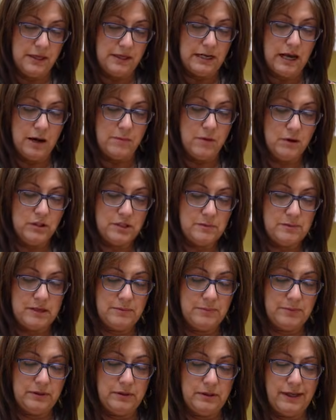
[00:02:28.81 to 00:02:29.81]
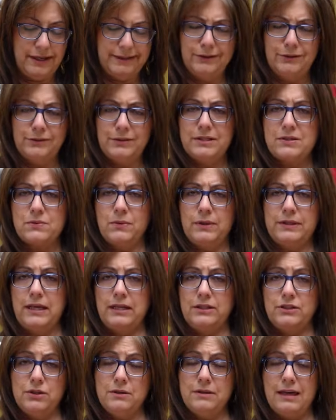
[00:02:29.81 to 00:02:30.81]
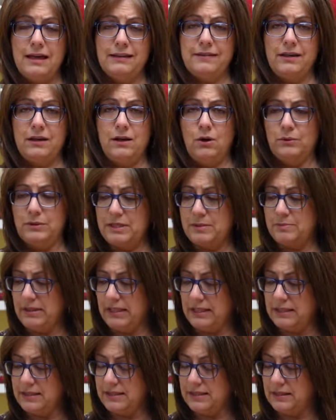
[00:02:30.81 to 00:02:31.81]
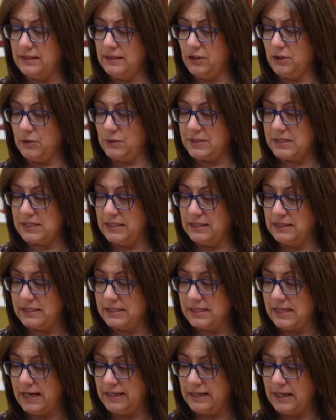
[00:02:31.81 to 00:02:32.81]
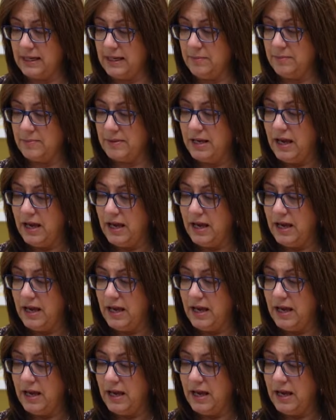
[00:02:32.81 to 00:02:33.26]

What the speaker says: Now most people, I notice when they do that, they always place it, skin side up.